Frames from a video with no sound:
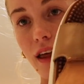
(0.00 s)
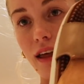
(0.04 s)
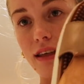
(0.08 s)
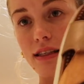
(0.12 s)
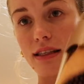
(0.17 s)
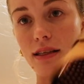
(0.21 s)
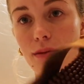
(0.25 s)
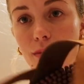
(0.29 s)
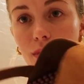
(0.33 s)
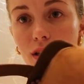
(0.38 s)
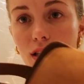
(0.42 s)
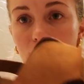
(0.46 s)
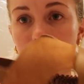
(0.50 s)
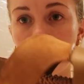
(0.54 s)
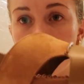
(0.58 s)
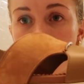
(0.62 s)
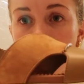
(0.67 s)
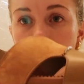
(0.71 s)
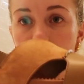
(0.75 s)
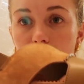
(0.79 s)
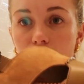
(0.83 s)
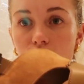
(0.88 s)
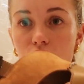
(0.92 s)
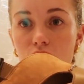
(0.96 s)
they're similar
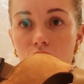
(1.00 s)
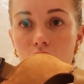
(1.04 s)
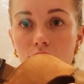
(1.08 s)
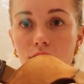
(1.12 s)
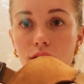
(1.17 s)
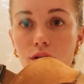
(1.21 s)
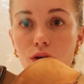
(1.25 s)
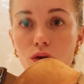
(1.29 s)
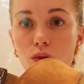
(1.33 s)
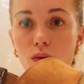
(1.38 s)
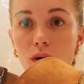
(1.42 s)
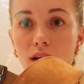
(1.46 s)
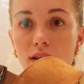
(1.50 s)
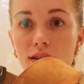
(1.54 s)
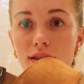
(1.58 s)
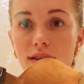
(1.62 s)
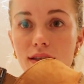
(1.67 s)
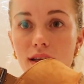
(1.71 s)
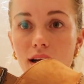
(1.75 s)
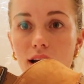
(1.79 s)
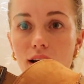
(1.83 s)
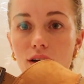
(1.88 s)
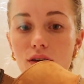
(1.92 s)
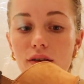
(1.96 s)
to the little ones
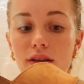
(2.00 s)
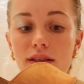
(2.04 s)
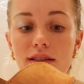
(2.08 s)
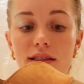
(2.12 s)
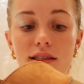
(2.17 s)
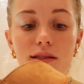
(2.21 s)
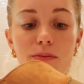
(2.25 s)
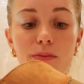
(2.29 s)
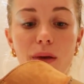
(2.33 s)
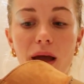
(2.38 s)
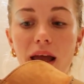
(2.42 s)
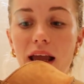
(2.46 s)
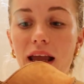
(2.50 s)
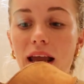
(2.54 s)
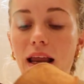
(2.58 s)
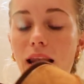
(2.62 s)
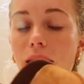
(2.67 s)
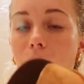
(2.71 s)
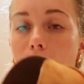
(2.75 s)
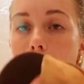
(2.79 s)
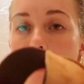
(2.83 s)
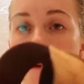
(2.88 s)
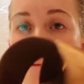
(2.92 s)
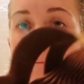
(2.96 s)
that I got in
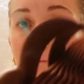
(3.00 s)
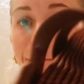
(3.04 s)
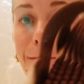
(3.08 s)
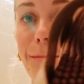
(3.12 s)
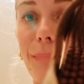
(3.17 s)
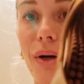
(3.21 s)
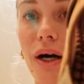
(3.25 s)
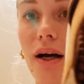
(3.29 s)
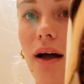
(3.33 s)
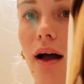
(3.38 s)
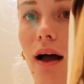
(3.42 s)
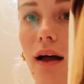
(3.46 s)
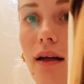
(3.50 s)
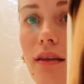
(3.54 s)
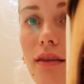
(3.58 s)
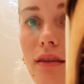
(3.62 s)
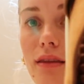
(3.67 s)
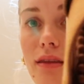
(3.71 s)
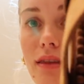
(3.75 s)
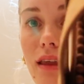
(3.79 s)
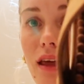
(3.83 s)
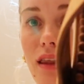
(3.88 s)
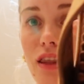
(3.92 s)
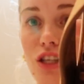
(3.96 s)
Spain,
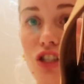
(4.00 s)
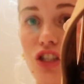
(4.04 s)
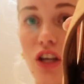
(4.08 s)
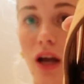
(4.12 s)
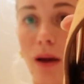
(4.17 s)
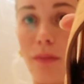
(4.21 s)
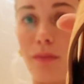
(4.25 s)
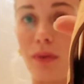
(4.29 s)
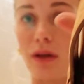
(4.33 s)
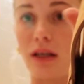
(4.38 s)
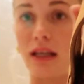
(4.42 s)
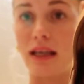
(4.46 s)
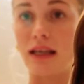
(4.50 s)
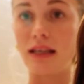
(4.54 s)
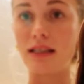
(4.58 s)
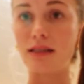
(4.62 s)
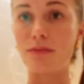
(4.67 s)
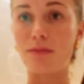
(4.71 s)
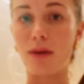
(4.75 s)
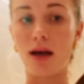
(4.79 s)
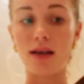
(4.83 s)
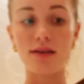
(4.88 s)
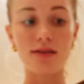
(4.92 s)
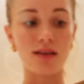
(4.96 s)
but they're the Japanese
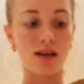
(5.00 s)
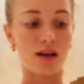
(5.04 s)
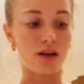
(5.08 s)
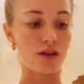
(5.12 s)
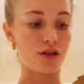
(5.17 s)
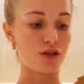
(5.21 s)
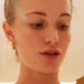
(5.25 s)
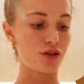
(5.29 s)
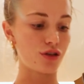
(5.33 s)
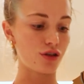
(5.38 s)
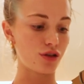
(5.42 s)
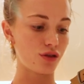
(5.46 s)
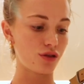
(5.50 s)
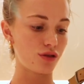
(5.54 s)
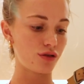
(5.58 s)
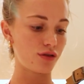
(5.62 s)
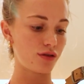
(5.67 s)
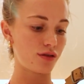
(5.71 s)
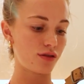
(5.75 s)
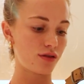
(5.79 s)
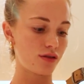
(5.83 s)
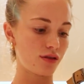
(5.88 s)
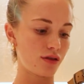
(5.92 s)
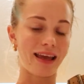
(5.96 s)
massage
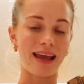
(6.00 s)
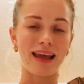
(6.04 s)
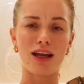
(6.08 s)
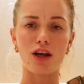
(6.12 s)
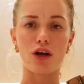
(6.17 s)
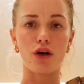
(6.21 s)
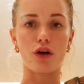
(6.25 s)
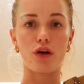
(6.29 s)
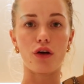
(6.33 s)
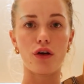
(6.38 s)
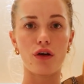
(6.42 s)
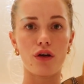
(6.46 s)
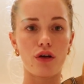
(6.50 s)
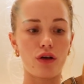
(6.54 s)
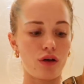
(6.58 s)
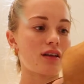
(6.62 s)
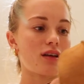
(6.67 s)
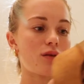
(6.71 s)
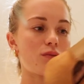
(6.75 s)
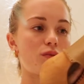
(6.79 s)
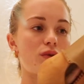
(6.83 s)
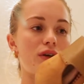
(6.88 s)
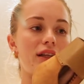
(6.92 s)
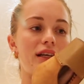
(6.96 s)
shoes, Kenko.
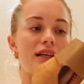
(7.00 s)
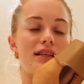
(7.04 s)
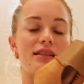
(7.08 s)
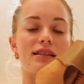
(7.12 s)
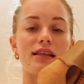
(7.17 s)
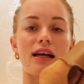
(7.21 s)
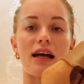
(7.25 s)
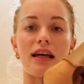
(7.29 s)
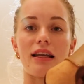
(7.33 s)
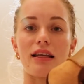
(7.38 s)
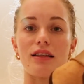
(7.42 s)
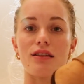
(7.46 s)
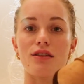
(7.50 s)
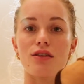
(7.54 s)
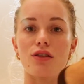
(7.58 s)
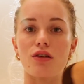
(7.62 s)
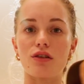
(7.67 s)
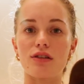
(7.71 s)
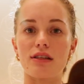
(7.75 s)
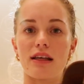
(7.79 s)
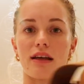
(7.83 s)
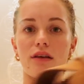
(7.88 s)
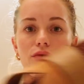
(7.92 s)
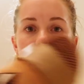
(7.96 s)
I'm really excited. So
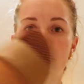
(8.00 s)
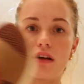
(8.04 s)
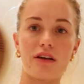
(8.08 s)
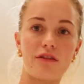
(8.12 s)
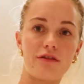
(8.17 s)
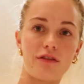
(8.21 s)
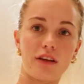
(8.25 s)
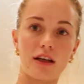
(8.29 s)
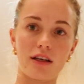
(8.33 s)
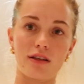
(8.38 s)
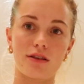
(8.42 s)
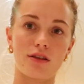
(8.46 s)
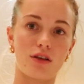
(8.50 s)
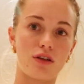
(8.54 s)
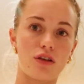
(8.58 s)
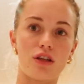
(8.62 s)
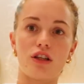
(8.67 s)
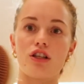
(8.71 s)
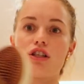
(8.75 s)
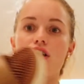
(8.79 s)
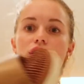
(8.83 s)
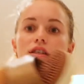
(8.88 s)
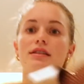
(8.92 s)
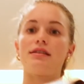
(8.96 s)
it's like
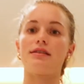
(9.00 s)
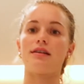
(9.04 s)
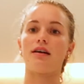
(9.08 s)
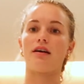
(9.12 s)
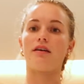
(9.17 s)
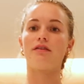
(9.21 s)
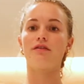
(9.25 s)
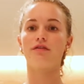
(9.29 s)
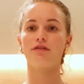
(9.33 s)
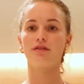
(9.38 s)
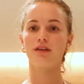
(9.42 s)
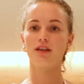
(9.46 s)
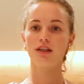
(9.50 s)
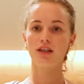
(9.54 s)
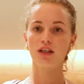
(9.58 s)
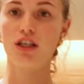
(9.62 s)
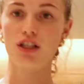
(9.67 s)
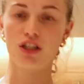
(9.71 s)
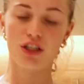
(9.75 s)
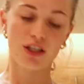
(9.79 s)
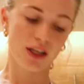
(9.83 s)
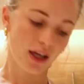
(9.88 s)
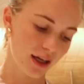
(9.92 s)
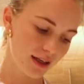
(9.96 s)
reflexology stuff.
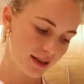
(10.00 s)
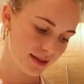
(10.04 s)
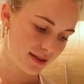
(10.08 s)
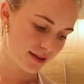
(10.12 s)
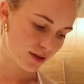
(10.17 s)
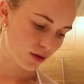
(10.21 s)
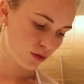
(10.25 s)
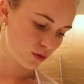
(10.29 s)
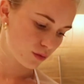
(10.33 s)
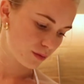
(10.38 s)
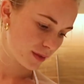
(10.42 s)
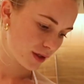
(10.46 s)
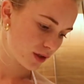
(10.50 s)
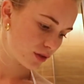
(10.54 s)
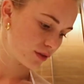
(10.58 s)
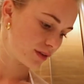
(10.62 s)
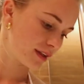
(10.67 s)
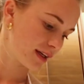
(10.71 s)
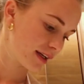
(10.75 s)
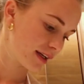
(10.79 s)
She kind of sold me on